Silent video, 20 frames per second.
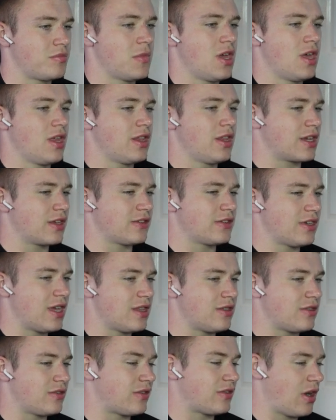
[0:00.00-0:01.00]
like I
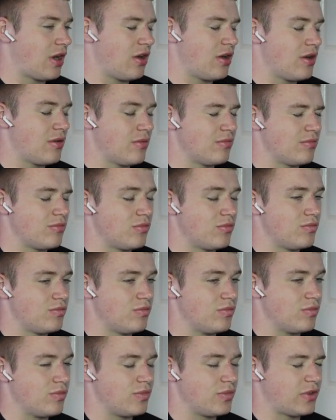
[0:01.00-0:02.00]
said, certain
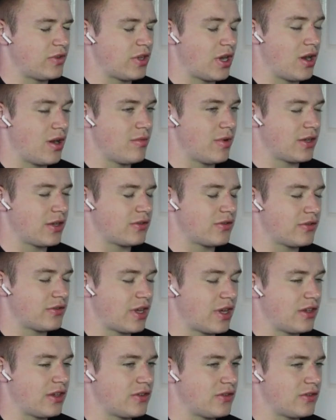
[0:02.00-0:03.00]

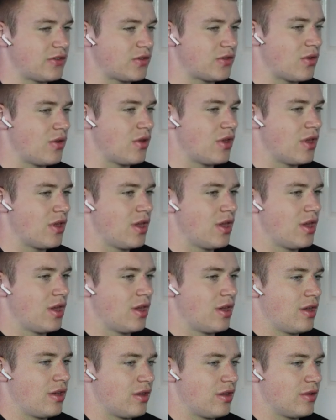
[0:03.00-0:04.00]
exercises suit
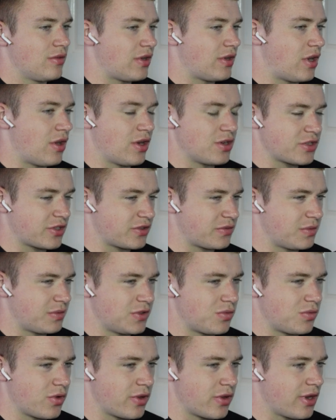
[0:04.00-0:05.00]
certain
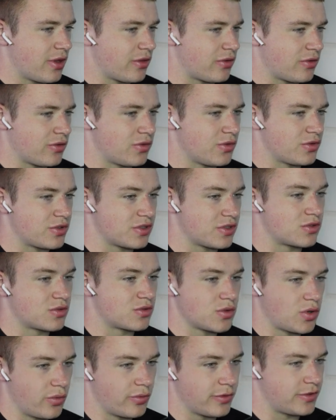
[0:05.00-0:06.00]
adjustments more than others. So just
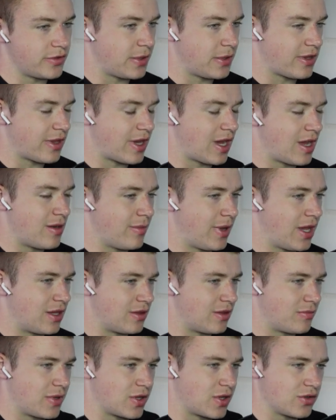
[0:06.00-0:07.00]
always bear that in
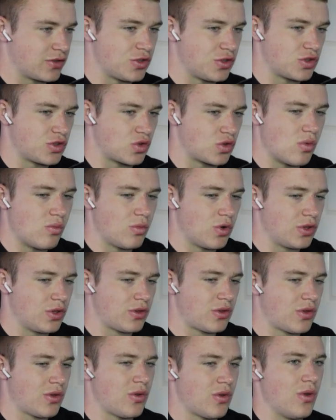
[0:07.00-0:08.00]
mind, because you don't
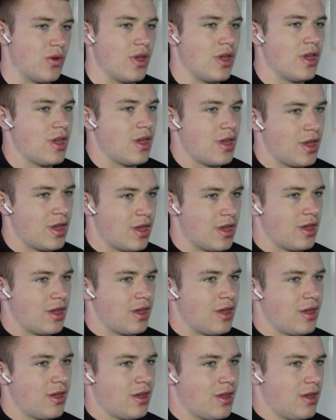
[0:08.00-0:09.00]
want to
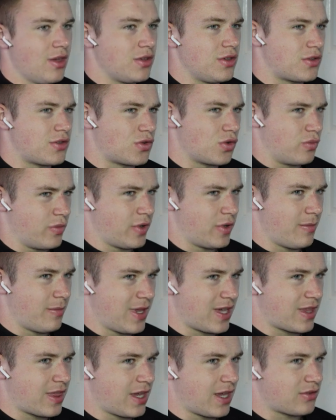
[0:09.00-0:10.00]

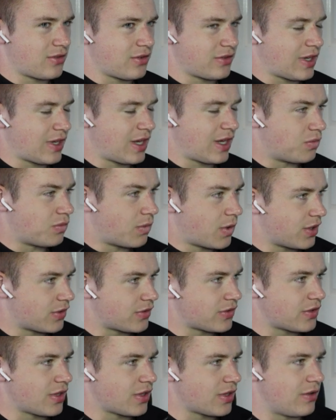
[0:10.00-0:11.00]
make the exercise
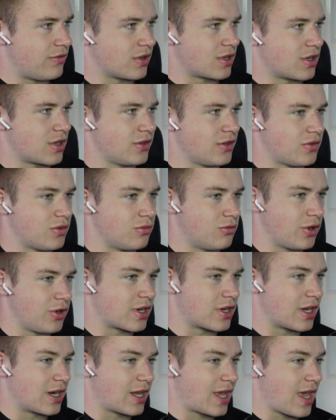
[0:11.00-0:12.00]
worse in regards to what
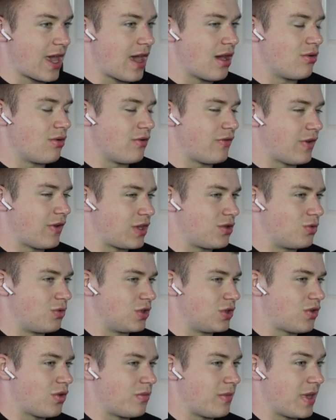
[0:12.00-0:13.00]
you're going to get out of it. You
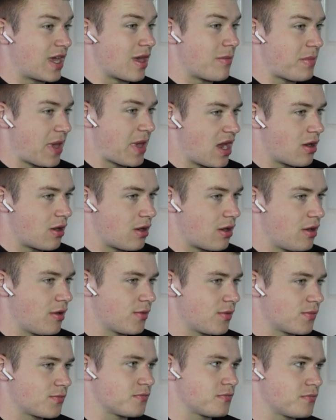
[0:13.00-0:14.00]
want to make it better,
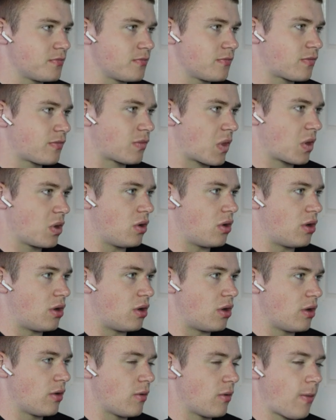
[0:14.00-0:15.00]

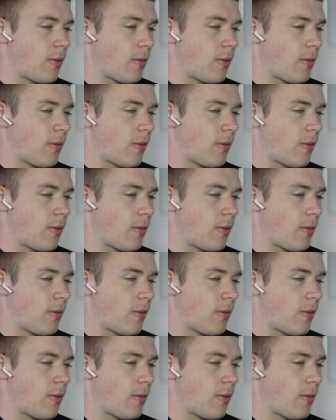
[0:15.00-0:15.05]
or